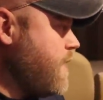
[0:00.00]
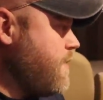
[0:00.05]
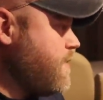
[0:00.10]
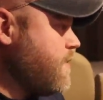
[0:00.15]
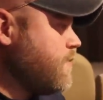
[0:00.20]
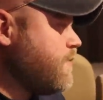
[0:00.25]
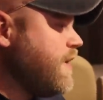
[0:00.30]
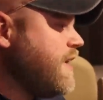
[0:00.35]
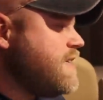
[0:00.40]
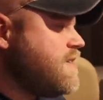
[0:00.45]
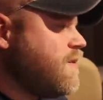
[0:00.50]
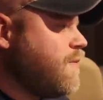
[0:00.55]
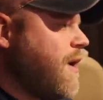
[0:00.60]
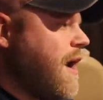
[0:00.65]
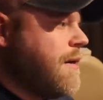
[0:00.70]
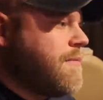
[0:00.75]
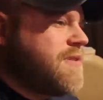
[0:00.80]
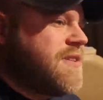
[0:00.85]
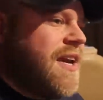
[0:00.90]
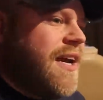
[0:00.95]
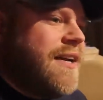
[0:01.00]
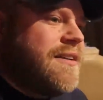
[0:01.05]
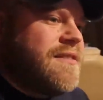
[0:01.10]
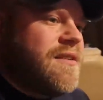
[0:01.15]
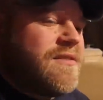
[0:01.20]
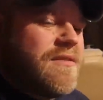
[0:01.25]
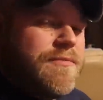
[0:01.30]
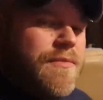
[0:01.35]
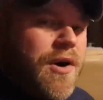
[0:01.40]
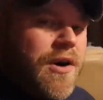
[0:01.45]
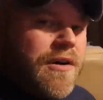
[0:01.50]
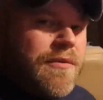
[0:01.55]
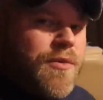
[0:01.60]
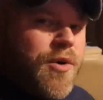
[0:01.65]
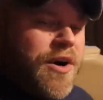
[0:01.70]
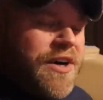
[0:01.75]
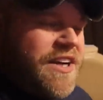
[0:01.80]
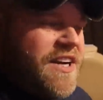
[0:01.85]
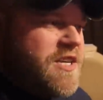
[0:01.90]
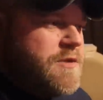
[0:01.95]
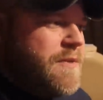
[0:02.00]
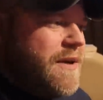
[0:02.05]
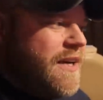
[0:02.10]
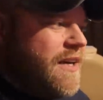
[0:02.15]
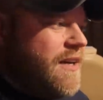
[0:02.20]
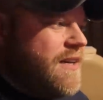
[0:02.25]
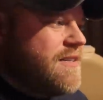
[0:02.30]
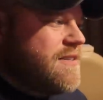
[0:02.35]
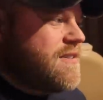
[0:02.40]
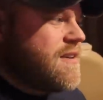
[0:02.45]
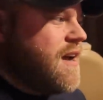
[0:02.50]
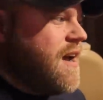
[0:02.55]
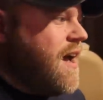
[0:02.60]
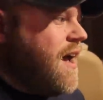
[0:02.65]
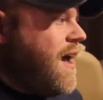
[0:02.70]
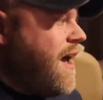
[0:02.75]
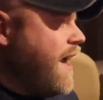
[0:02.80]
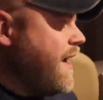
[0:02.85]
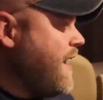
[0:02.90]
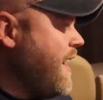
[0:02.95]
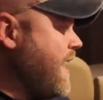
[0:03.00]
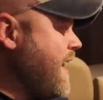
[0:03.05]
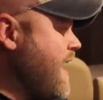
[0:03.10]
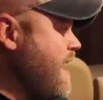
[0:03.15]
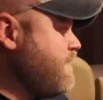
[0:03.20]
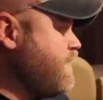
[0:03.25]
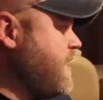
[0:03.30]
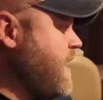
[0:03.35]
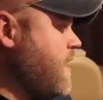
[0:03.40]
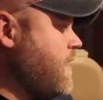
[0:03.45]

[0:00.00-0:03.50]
the reason why I'm staying till tomorrow morning is because I gotta have